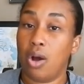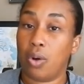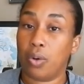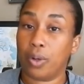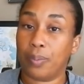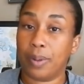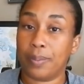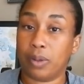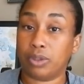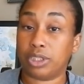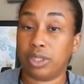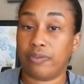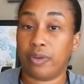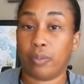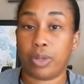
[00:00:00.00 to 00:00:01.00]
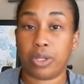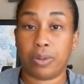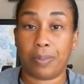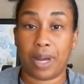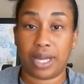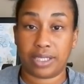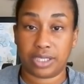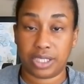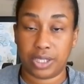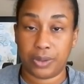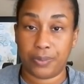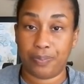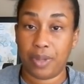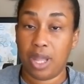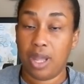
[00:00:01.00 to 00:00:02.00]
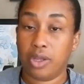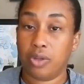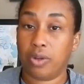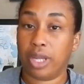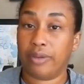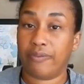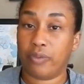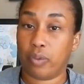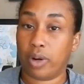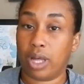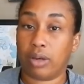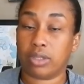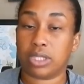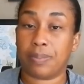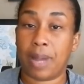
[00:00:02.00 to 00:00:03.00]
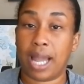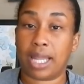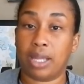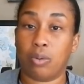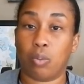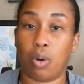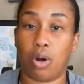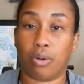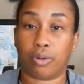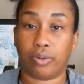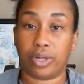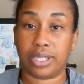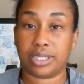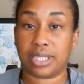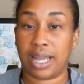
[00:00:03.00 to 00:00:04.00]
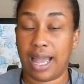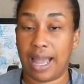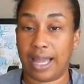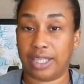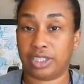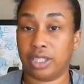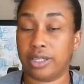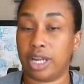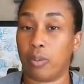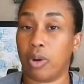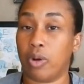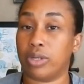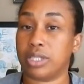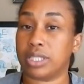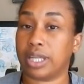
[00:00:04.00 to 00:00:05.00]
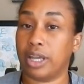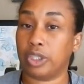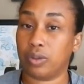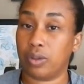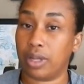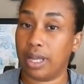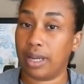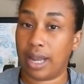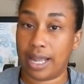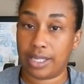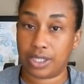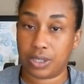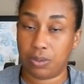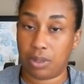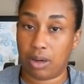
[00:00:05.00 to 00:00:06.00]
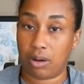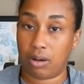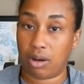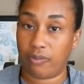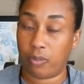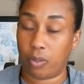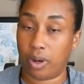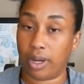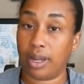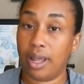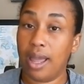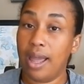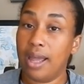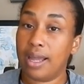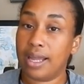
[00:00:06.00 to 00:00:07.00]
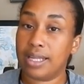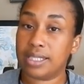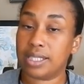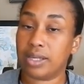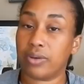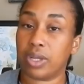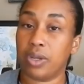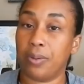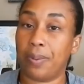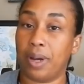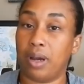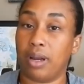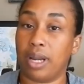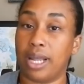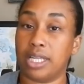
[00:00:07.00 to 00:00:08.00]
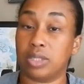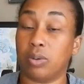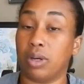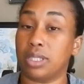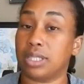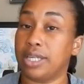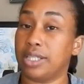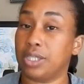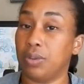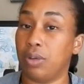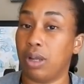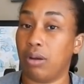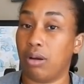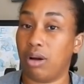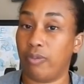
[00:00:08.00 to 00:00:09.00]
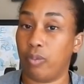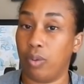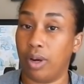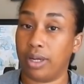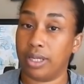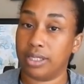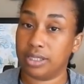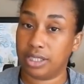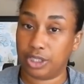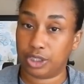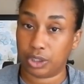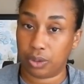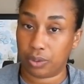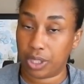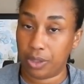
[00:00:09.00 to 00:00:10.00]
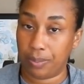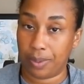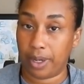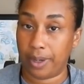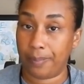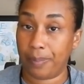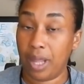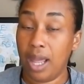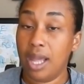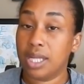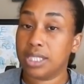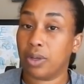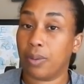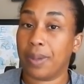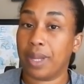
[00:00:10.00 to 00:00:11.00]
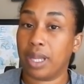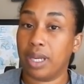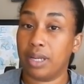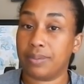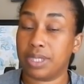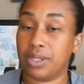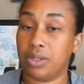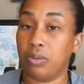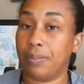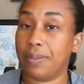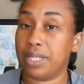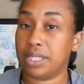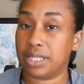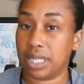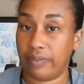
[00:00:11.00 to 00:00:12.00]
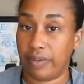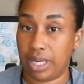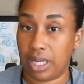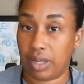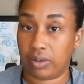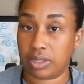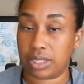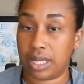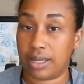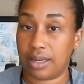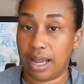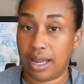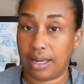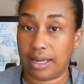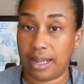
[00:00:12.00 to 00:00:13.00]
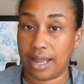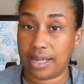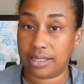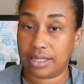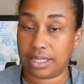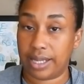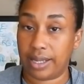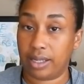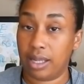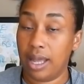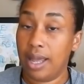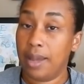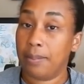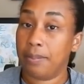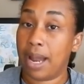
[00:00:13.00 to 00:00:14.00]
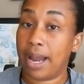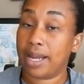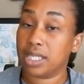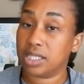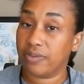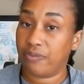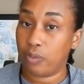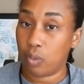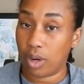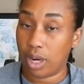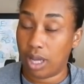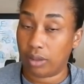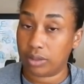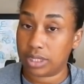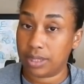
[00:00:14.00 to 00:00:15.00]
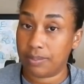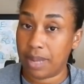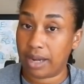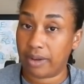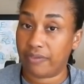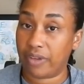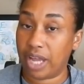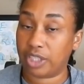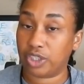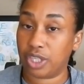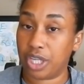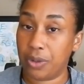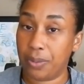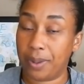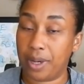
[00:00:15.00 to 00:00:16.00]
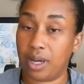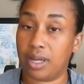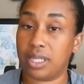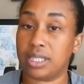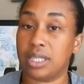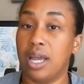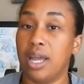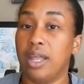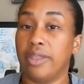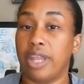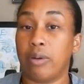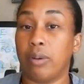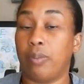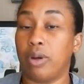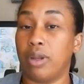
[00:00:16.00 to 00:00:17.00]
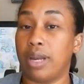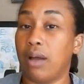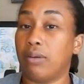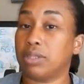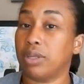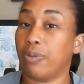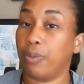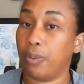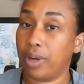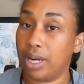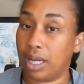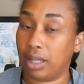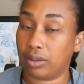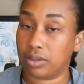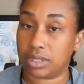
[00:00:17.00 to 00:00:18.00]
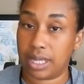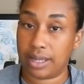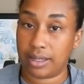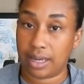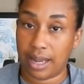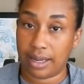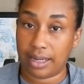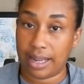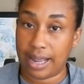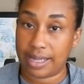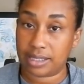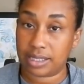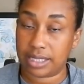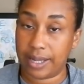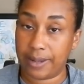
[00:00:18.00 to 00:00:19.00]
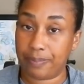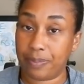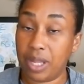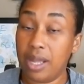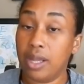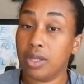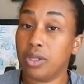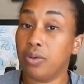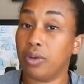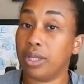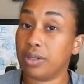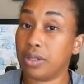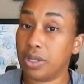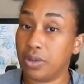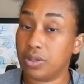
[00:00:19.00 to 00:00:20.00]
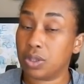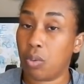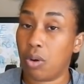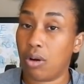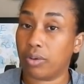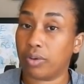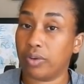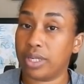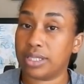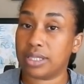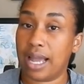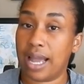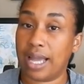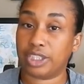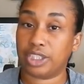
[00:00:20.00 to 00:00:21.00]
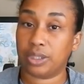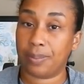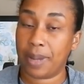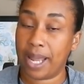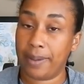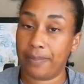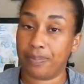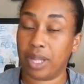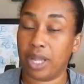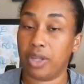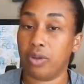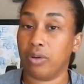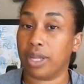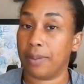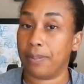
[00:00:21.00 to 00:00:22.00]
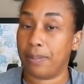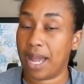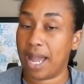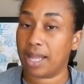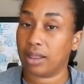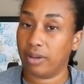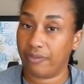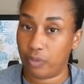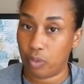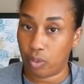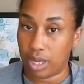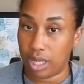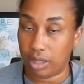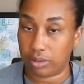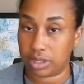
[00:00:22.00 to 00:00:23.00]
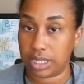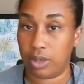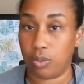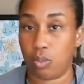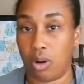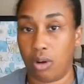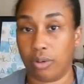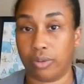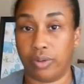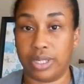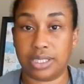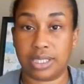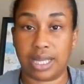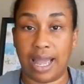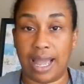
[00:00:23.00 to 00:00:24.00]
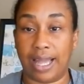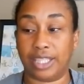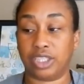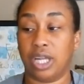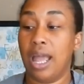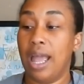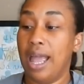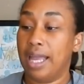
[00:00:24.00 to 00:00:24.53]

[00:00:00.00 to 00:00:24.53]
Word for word: On promotion for when you buy two, you get $4 back in Walgreens cash. Now we are scheduled to get a $2 off one insert coupon as well as a $2 off one digital coupon. So picking up two would be $7.98 minus $4 in manufactured coupons. They would bring you down to $3.98. You can use Walgreens cash to pay, and you'll get back the $4 in Walgreens cash.